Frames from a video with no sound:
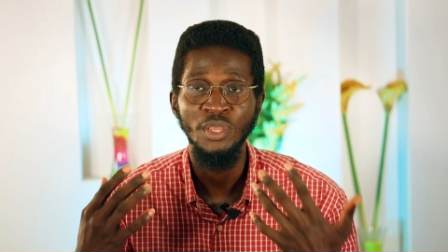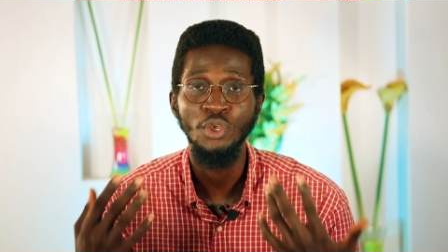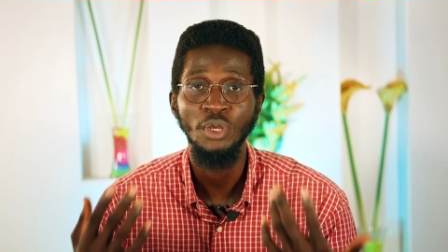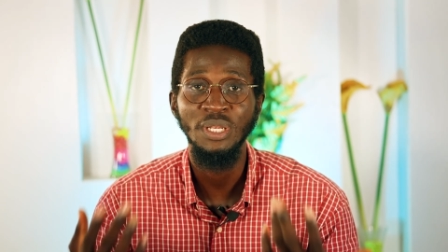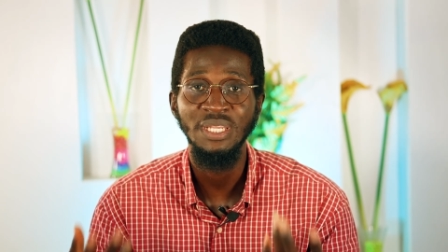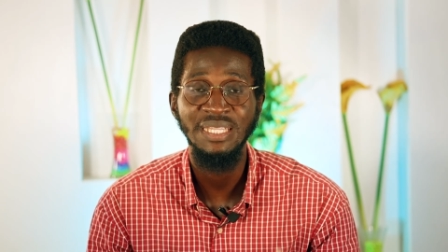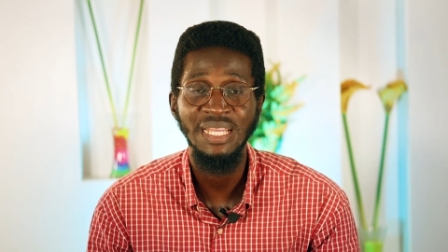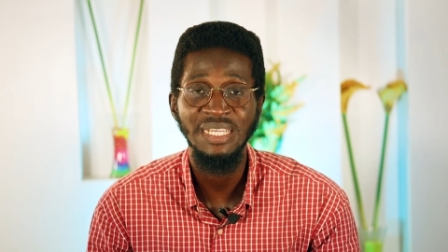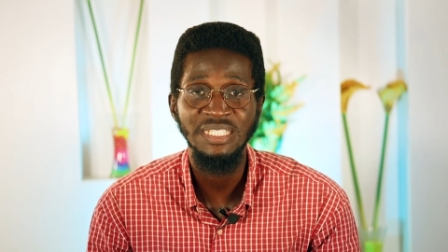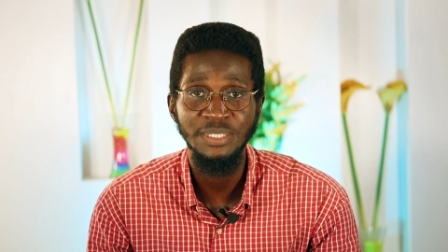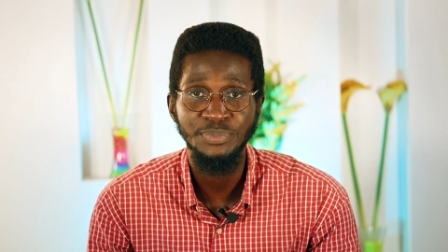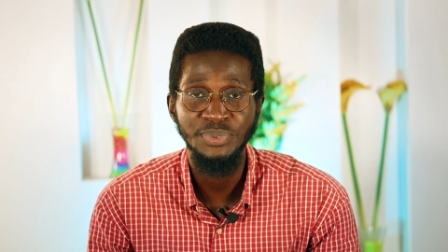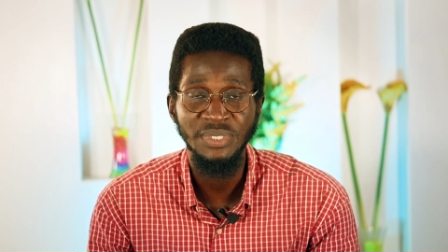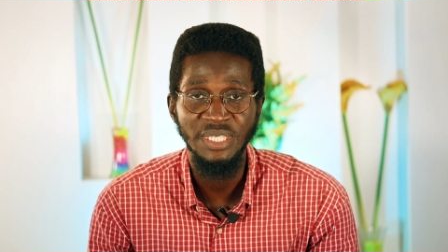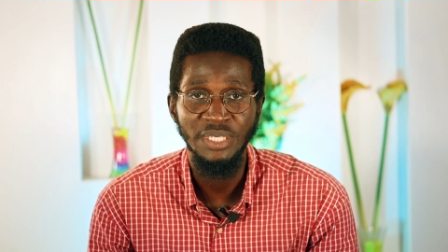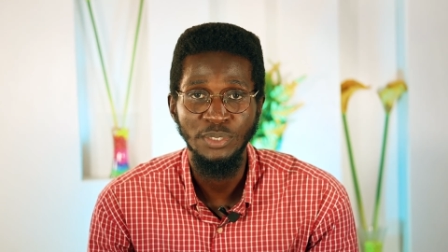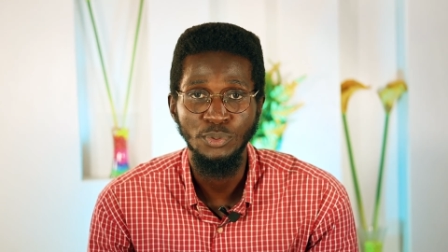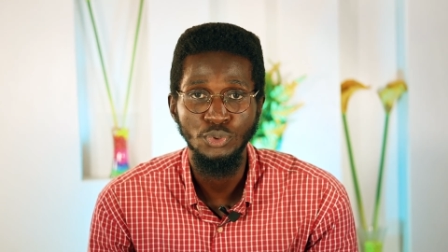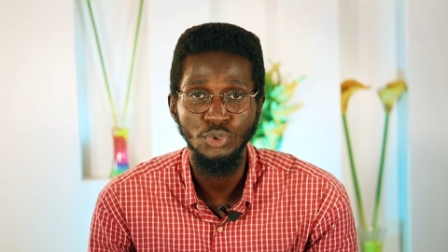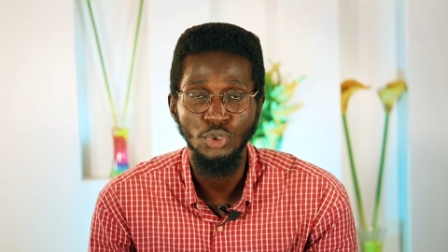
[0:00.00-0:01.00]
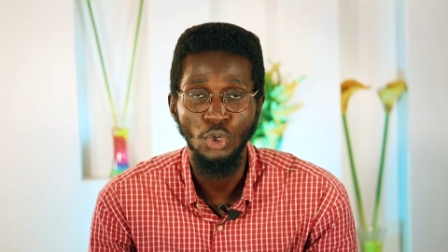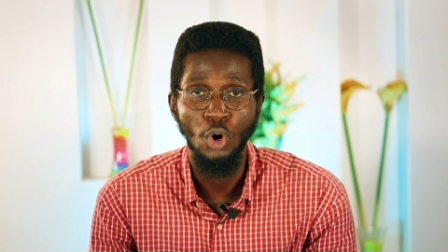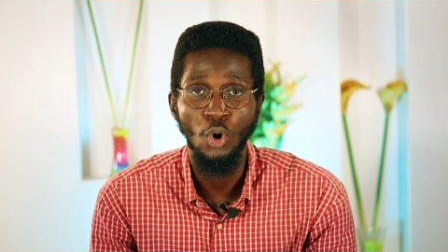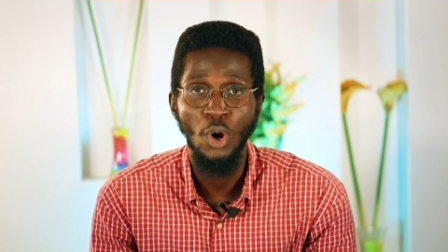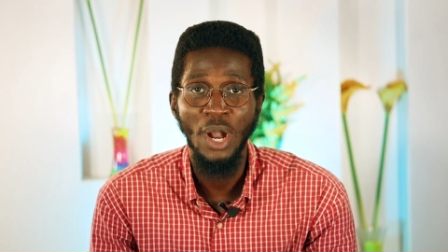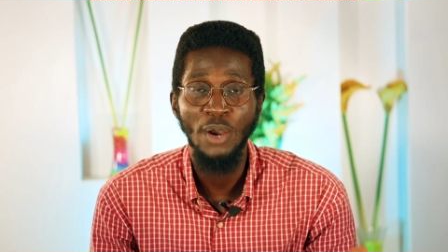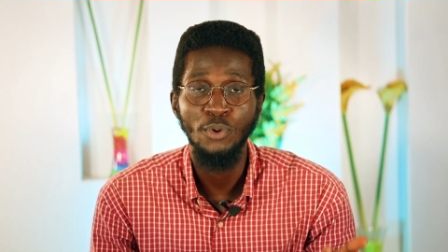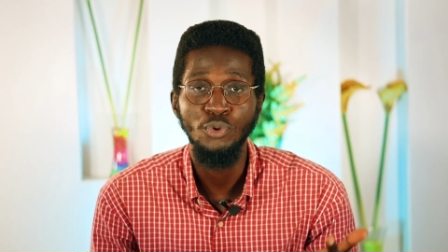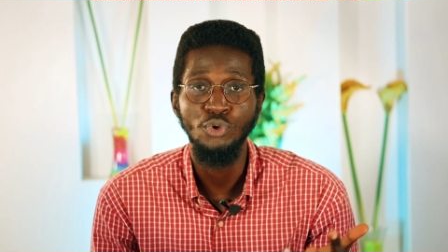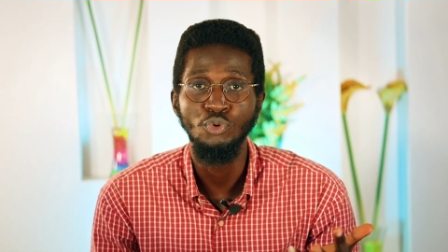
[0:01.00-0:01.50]
your leadership skills
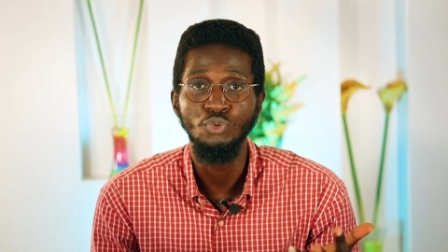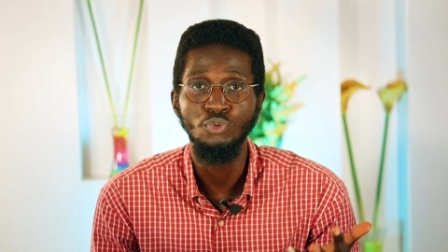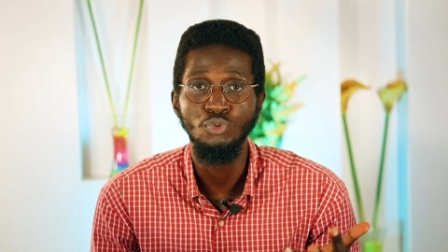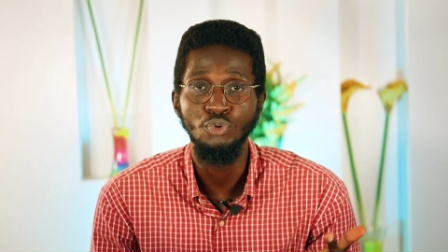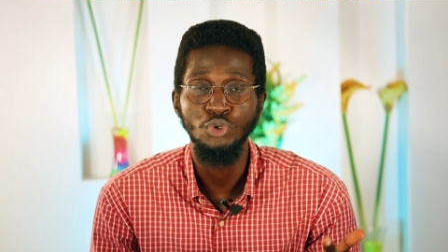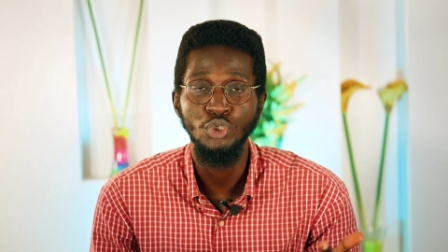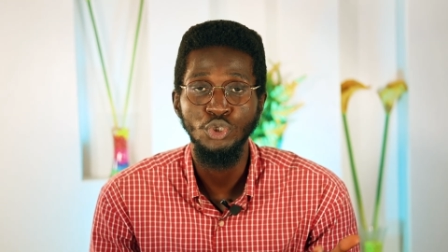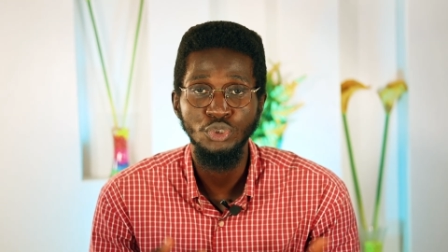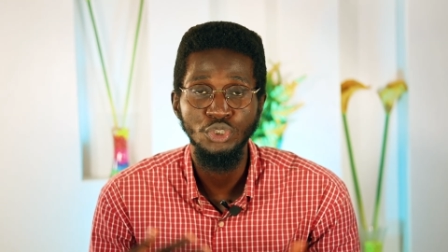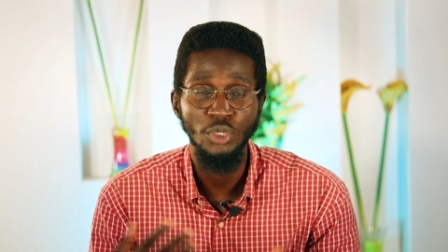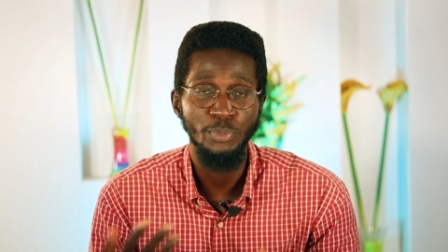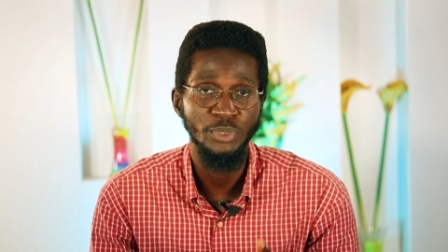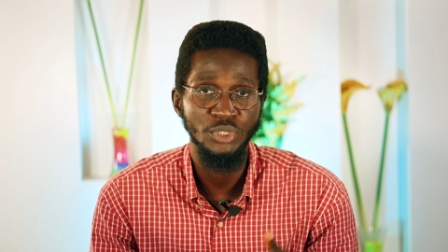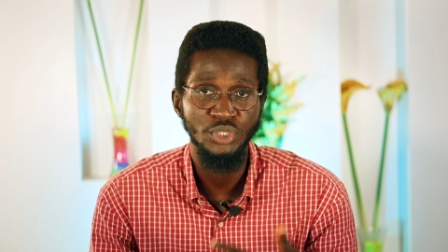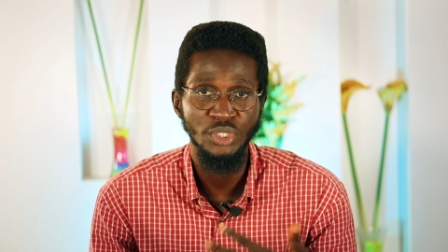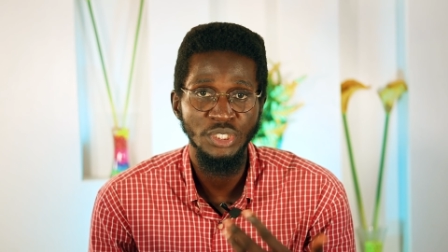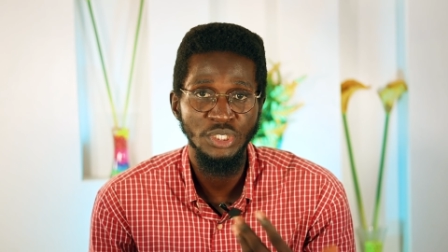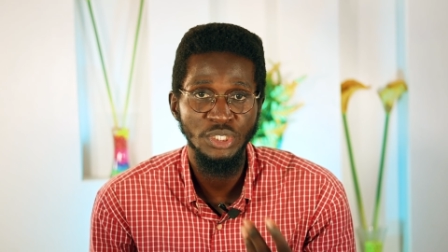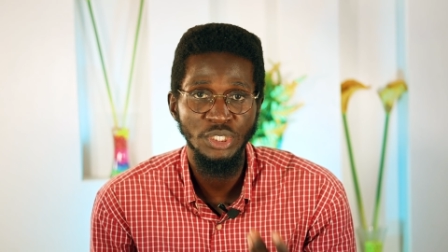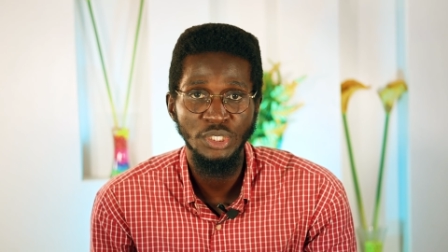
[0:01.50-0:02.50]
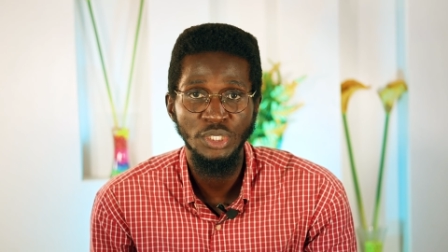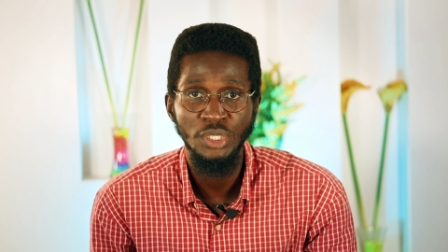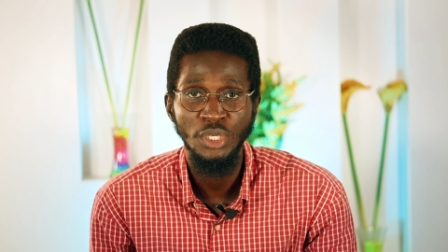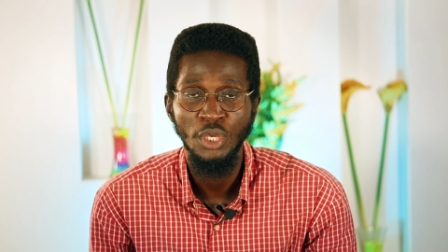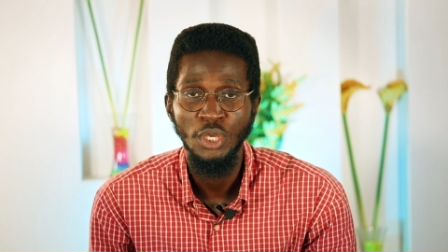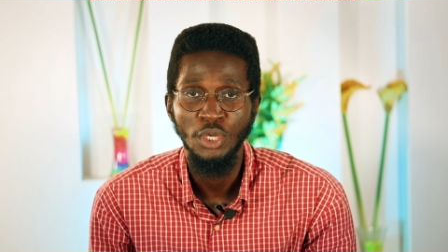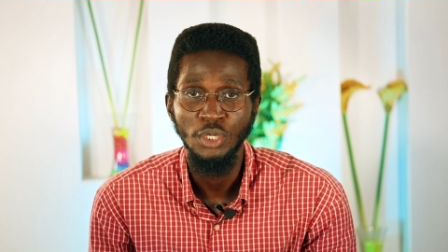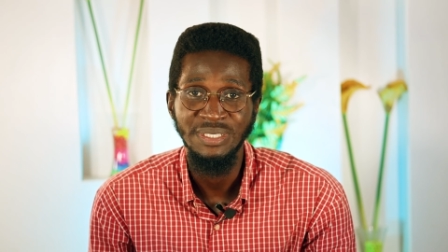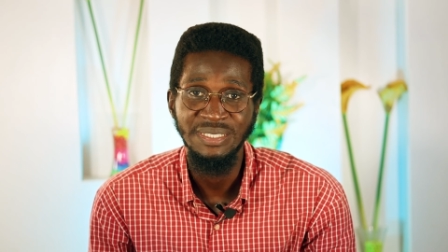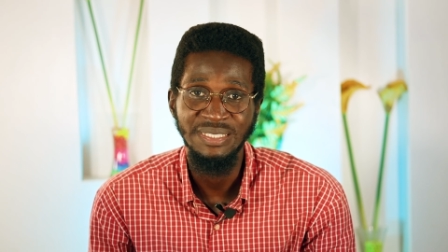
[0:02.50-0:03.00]
or how you use the opportunity